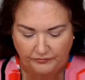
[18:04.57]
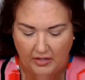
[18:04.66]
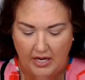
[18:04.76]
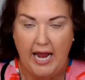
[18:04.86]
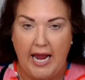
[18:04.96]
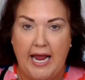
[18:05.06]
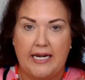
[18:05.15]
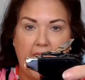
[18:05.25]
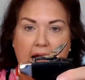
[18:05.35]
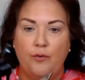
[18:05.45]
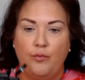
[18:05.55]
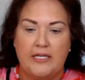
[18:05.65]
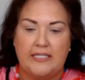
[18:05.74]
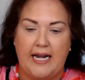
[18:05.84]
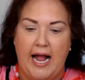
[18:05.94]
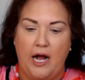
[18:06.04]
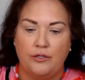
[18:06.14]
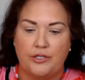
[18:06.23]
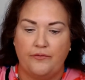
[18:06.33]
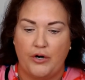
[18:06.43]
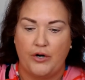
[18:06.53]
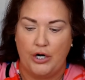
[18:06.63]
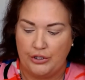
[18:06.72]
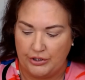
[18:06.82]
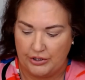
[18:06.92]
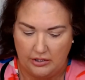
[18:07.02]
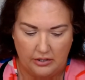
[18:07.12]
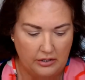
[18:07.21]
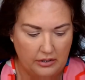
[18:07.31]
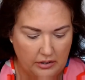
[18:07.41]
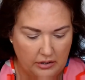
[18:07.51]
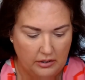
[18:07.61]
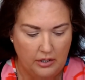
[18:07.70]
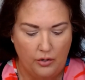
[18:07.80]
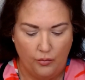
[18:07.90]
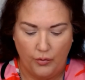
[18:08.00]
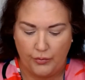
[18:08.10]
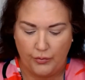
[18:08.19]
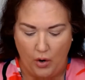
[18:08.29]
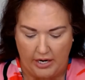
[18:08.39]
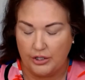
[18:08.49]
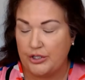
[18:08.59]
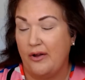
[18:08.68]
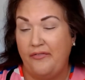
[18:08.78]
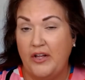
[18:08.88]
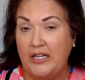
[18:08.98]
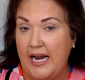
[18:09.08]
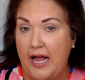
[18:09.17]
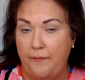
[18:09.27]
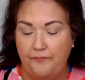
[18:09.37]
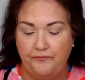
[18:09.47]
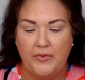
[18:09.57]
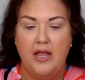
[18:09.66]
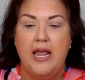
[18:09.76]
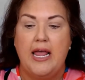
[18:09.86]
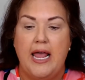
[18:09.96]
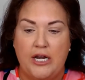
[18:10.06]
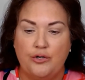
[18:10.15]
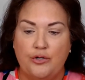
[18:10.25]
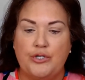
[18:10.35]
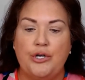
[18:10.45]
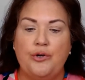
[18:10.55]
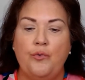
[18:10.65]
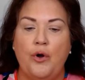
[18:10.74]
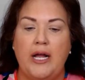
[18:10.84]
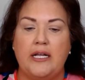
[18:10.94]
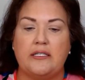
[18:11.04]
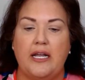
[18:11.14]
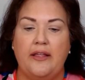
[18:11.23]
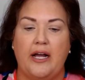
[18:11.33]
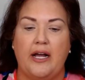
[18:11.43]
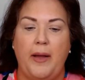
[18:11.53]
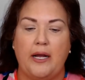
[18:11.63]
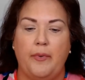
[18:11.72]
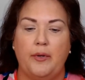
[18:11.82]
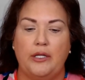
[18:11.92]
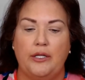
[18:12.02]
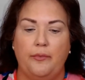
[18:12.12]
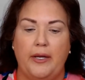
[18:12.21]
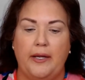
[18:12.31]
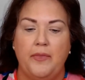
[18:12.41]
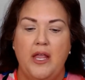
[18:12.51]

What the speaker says: And I rinse it out first with water. So I fill it up. And you do want, and I'll back bubble a little bit.